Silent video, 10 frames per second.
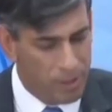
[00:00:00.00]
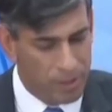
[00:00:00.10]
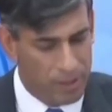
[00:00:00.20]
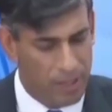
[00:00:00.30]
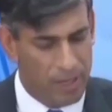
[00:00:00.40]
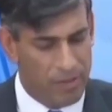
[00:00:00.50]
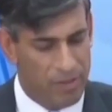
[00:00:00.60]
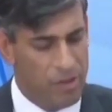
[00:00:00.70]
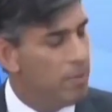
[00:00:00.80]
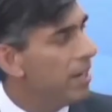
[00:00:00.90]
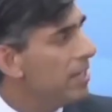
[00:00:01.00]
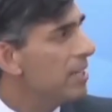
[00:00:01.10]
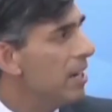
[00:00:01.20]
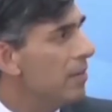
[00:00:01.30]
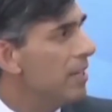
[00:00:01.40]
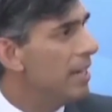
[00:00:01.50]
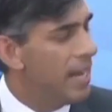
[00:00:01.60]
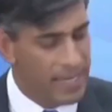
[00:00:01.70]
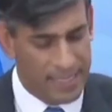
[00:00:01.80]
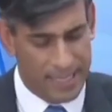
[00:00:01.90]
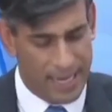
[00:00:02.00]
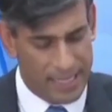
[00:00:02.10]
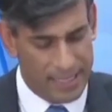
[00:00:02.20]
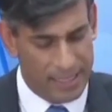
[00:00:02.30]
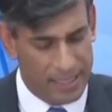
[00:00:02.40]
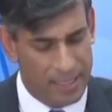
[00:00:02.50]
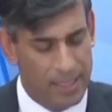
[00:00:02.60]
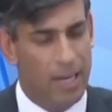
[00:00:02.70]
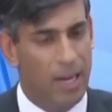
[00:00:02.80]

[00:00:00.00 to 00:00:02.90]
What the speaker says: opened for humanitarian aid to enter.